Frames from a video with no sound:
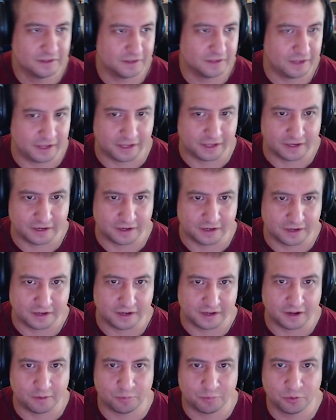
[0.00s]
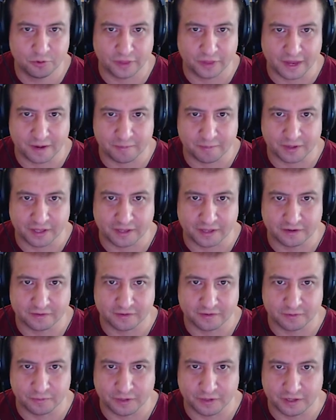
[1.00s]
and I'll pull that up again so we